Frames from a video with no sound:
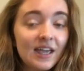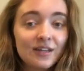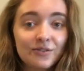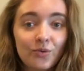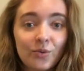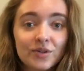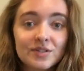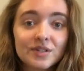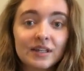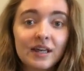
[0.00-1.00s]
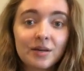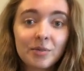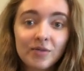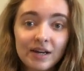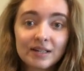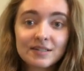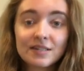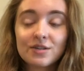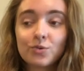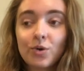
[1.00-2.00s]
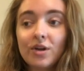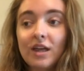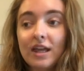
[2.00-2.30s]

and of course, like my writing schedule,